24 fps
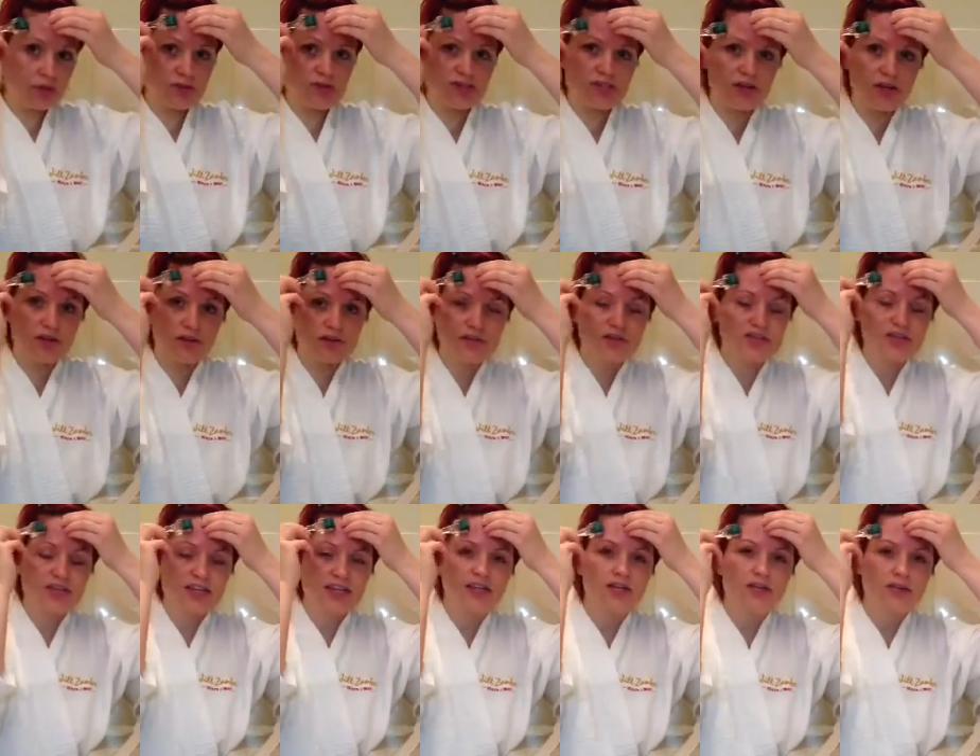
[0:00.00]
yourself and
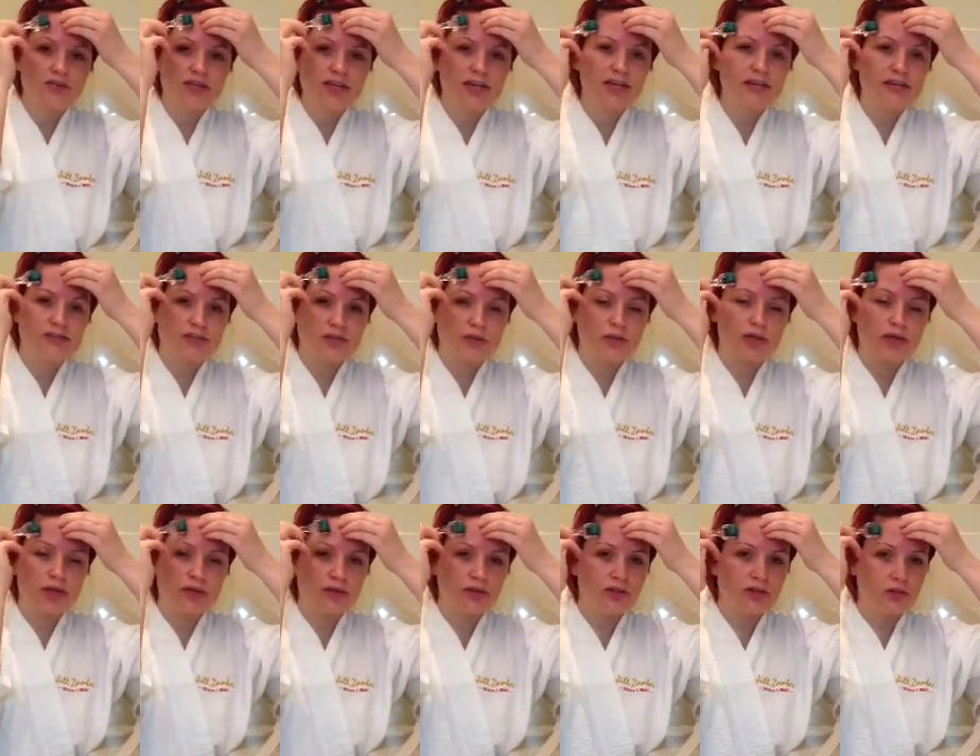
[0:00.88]
set your days a
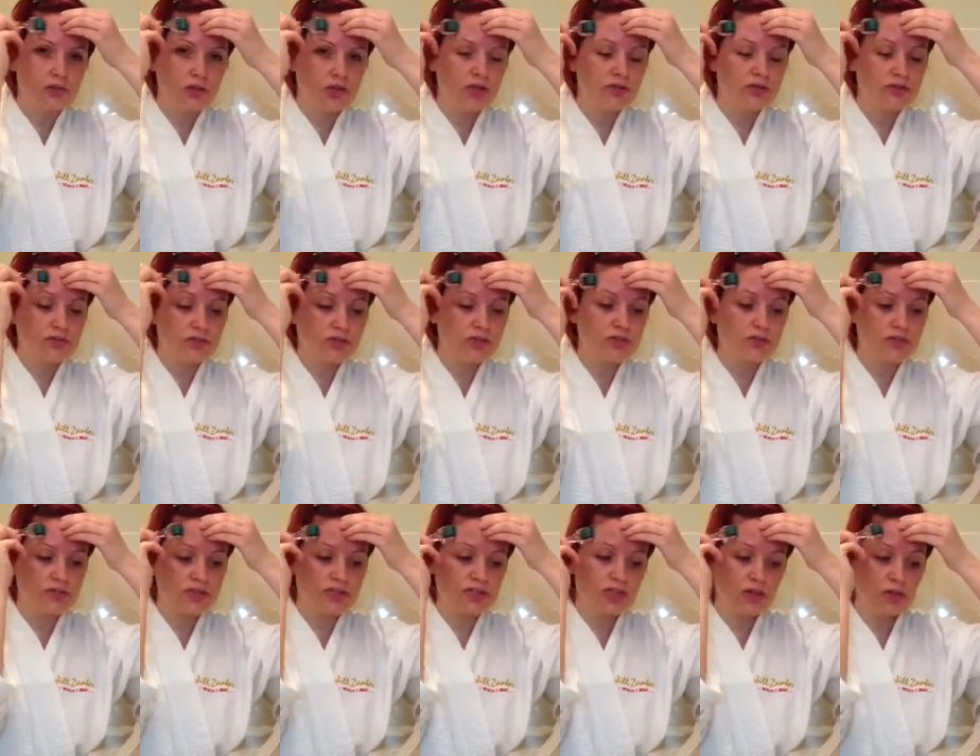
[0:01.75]
week that you're going to do
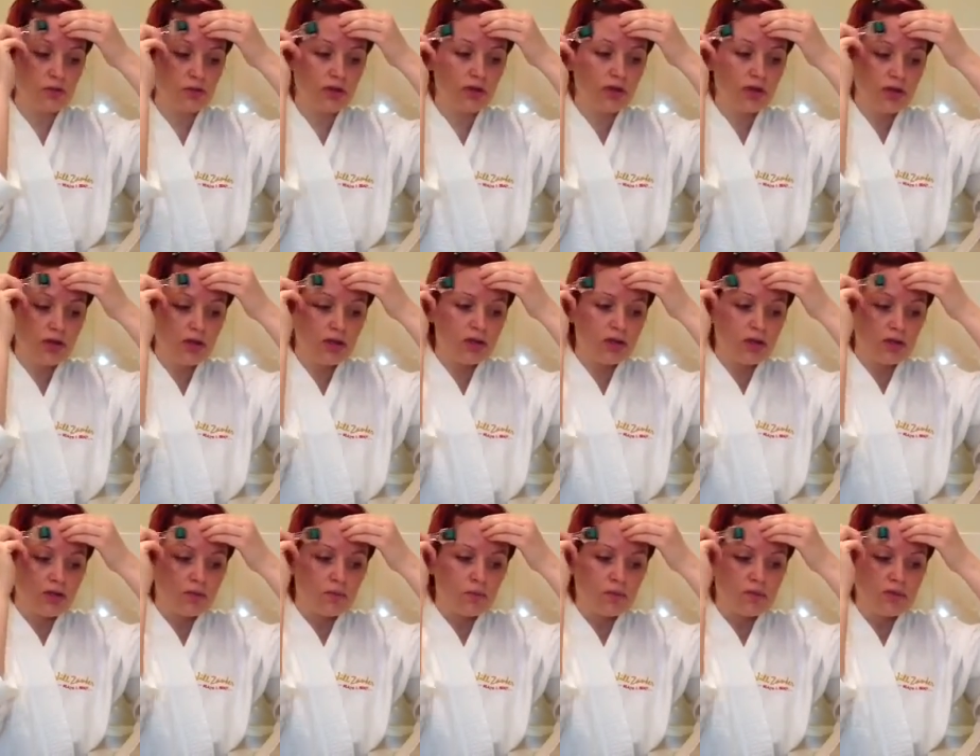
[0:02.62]
it. So
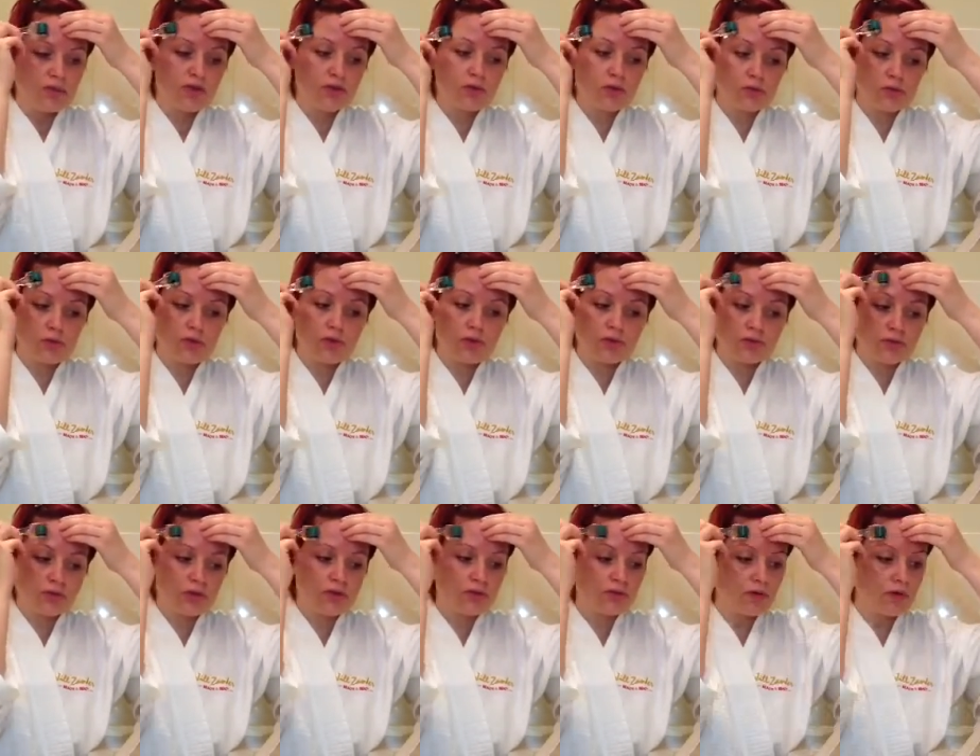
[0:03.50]
with the
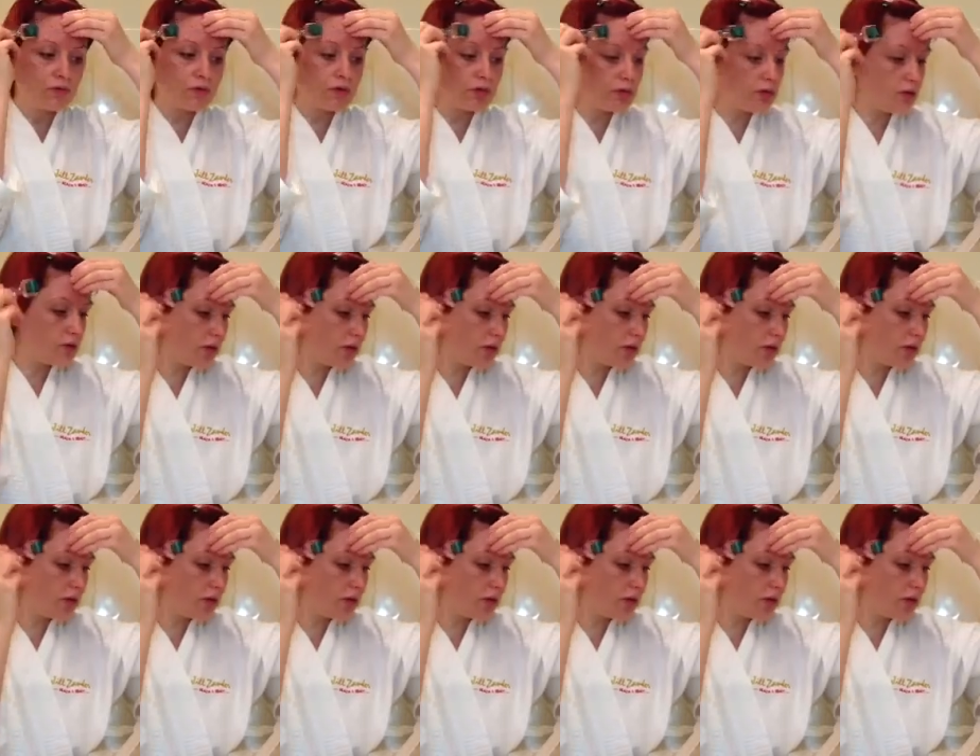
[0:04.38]
0.3 roller you